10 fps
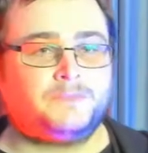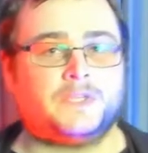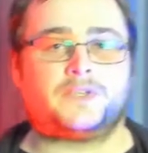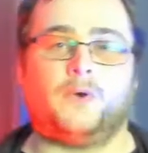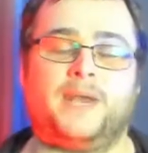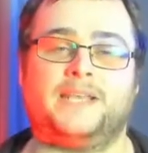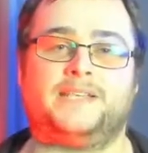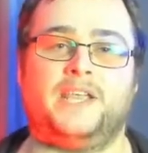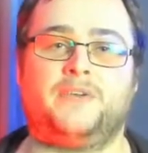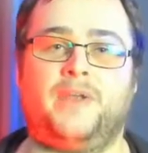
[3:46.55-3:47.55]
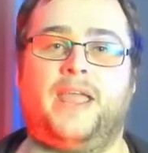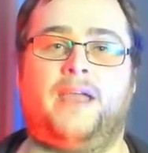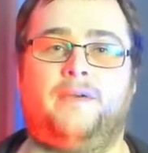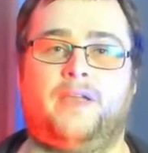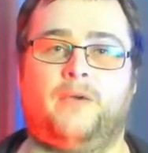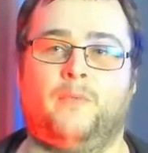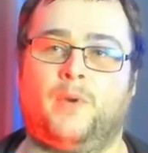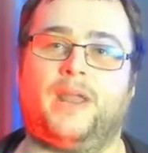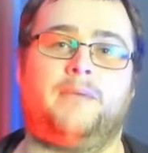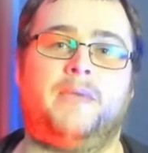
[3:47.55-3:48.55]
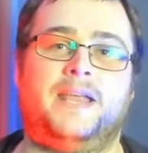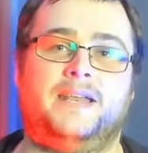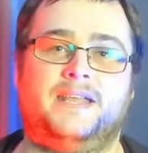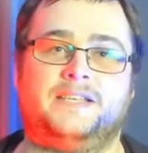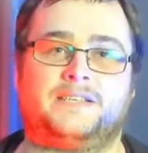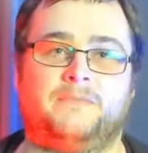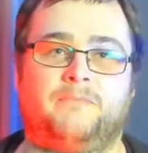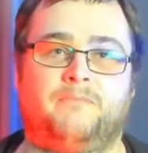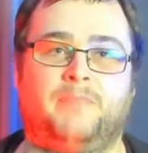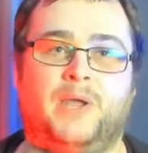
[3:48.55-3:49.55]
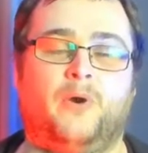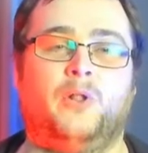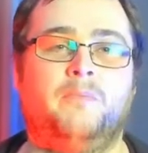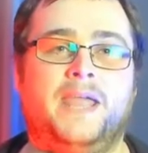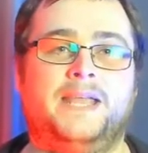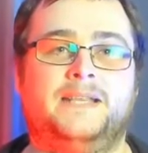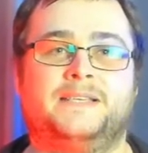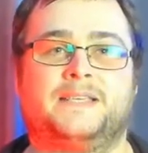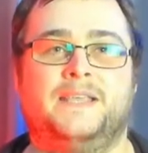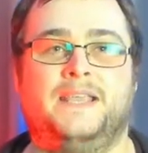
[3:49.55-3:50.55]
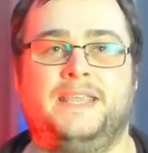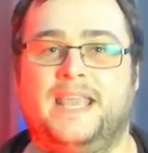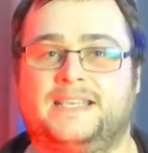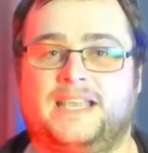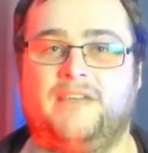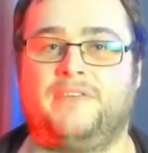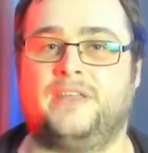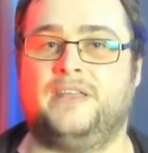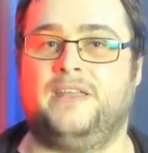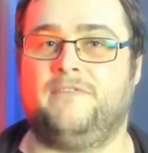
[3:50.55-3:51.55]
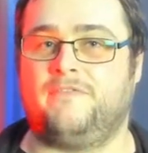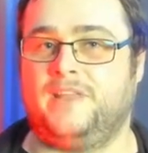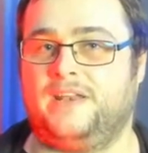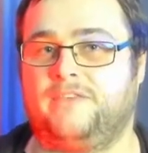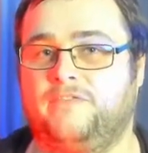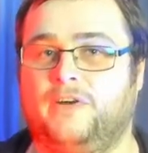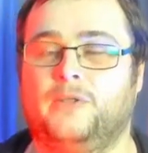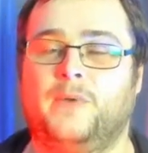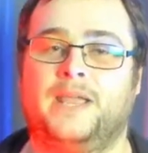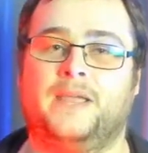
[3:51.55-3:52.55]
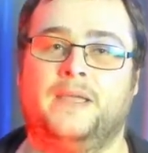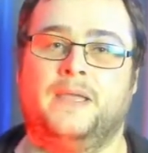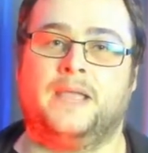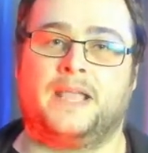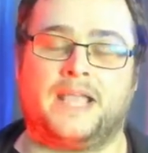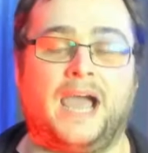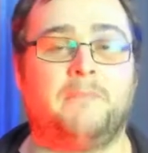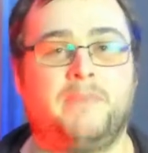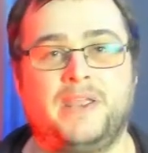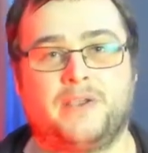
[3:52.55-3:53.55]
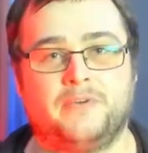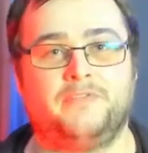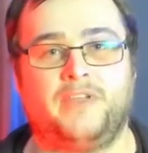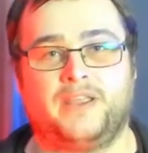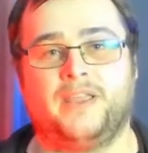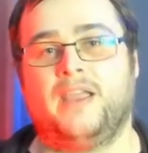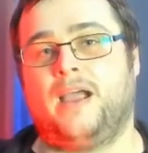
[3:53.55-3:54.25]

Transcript: So when I say grey area, what I mean is, by all means, yes, having an inflated following can be a good thing.